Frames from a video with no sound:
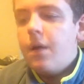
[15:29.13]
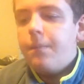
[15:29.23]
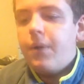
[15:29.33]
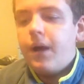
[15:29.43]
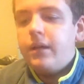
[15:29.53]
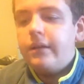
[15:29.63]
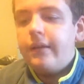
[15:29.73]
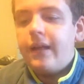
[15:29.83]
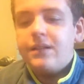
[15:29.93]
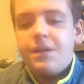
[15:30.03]
But
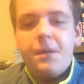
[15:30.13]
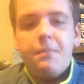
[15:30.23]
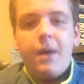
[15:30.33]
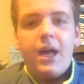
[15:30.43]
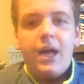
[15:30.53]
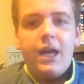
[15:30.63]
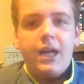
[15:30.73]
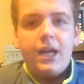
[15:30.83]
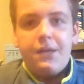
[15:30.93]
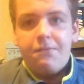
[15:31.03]
that's going to be
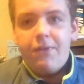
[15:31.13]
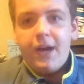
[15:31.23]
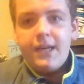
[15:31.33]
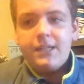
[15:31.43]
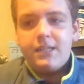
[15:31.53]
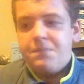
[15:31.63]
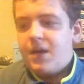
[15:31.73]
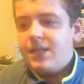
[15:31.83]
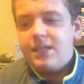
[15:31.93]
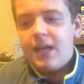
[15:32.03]
my advice and
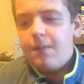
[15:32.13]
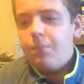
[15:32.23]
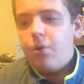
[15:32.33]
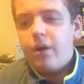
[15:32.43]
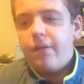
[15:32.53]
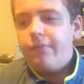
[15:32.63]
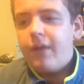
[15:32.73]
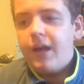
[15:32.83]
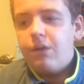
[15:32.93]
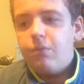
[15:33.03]
my standpoint on the
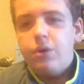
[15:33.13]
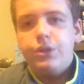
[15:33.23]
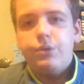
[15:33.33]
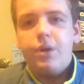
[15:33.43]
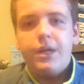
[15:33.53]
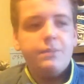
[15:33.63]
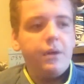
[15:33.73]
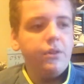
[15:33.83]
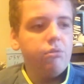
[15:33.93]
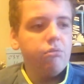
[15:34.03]
Flyknit Roshe Runs, my
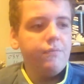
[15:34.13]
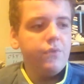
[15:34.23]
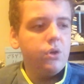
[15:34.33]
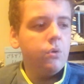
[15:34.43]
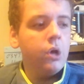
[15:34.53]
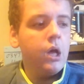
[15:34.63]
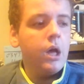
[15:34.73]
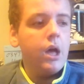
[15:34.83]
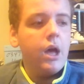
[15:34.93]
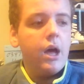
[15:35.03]
little review.
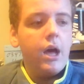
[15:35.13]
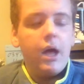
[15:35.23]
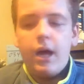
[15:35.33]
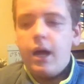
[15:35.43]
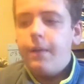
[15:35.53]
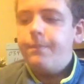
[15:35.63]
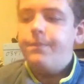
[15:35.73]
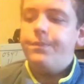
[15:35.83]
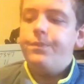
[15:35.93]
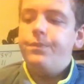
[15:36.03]

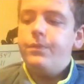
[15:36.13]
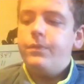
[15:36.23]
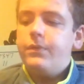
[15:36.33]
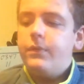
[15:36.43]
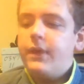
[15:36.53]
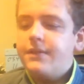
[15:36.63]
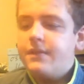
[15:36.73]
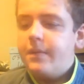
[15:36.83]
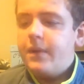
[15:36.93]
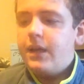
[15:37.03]
That's
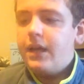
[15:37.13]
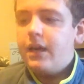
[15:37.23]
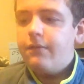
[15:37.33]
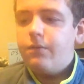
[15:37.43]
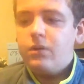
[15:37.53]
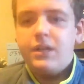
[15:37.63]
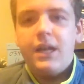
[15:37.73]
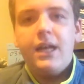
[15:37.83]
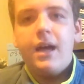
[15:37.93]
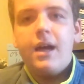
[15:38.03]
going to be it for
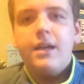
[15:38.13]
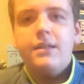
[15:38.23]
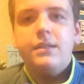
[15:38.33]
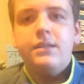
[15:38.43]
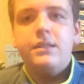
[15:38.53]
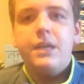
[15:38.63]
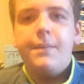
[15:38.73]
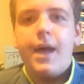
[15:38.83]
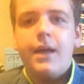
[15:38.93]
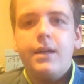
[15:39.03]
today, guys. It's
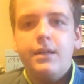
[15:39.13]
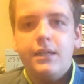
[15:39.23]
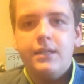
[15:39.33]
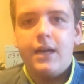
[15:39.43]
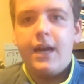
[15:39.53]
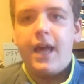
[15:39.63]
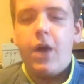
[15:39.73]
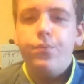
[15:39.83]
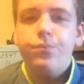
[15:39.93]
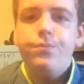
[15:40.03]
DMAC signing out.